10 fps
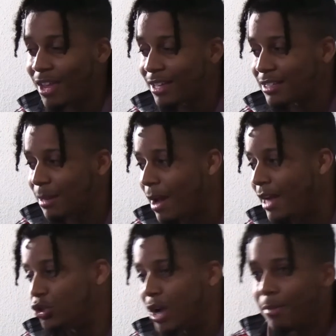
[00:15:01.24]
thinking
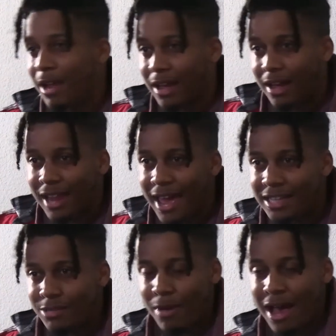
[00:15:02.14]
somebody dropped like a
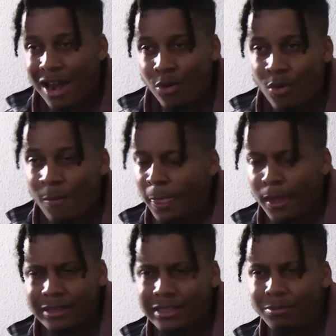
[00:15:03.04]
glass bottle,
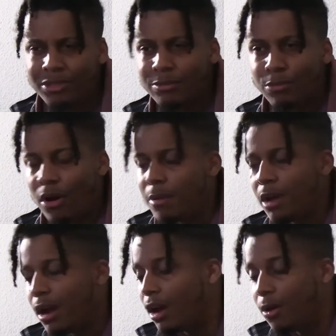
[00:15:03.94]
something just broke. or
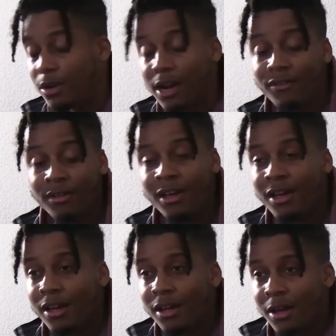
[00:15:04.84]
like, whatever.
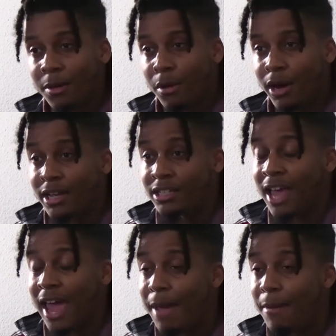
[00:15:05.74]
But it's
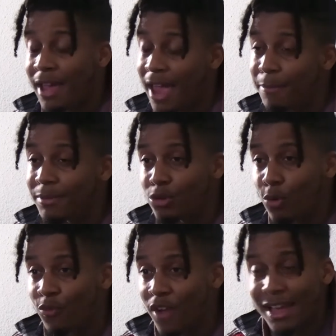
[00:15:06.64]
ha- it happened
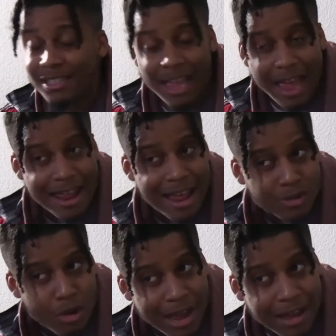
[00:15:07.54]
so fast that
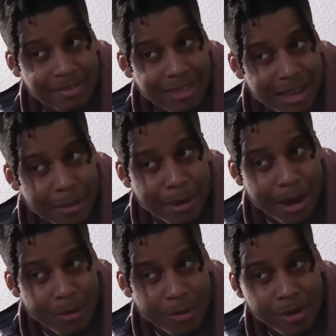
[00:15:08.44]
that's all I could think
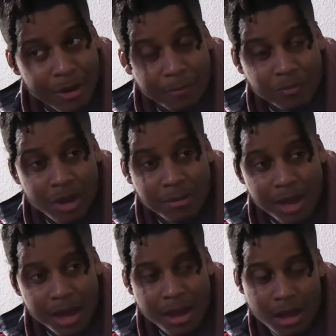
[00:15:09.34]
about. So I'm
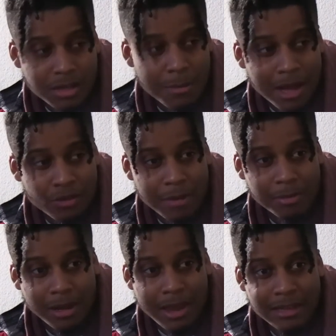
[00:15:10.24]
like, oh, somebody
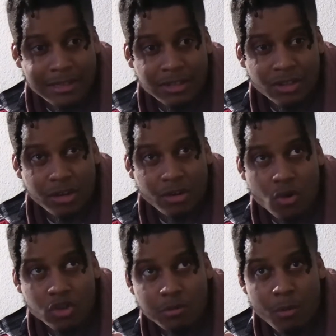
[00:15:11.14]
dropped the glass section, you
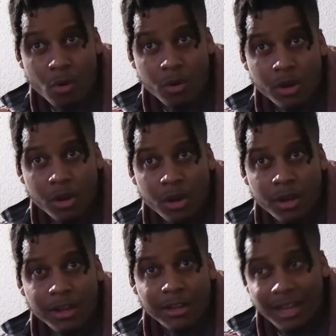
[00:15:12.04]
know, smoke,
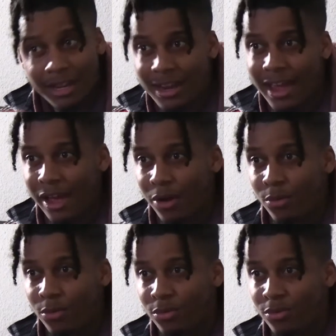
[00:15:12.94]
get
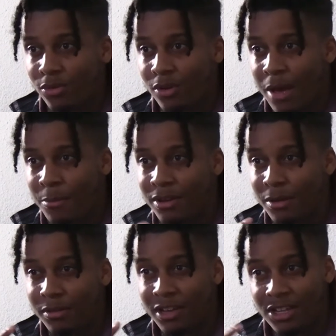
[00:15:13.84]
down. I'm
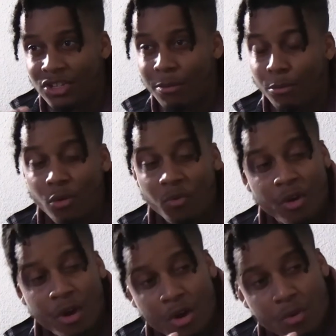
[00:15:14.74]
in the DJ booth
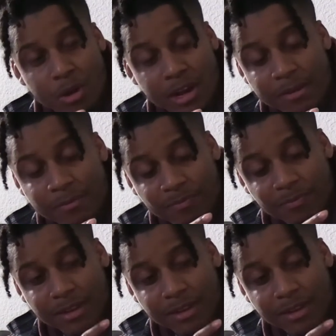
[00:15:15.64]
with